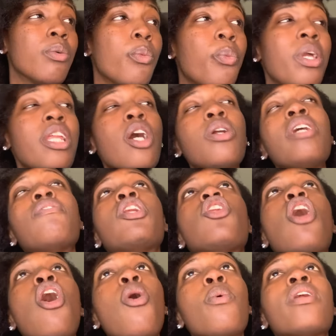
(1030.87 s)
We don't even
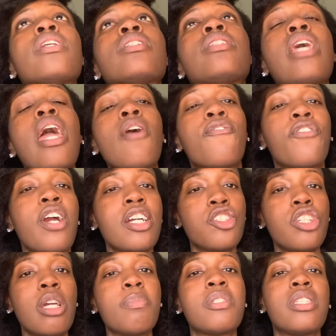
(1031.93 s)
know where this damn
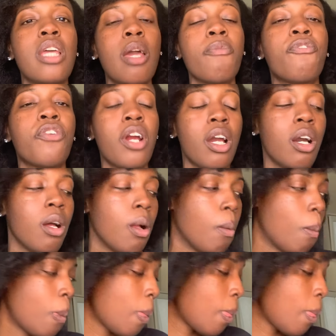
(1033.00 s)
friendship stemmed from.